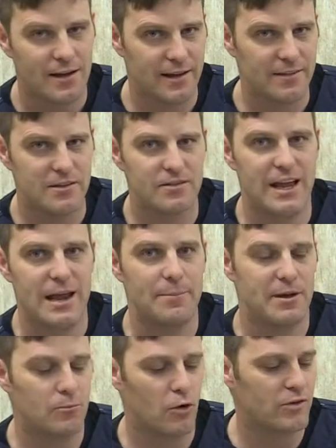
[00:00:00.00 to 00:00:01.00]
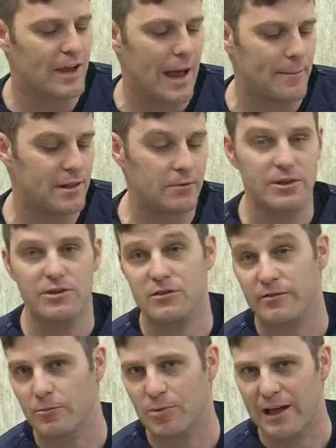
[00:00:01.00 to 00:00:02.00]
And this taping, most commonly we use
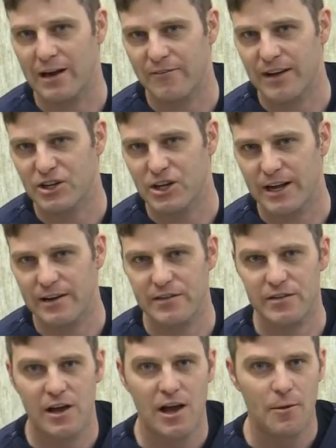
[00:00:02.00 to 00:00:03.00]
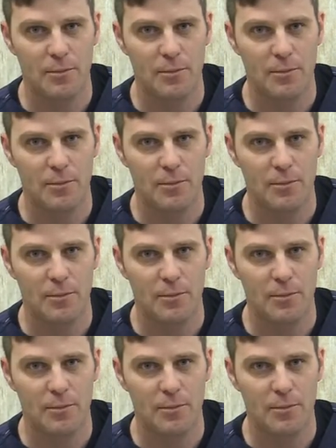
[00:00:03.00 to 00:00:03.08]
it for plantar fasciitis,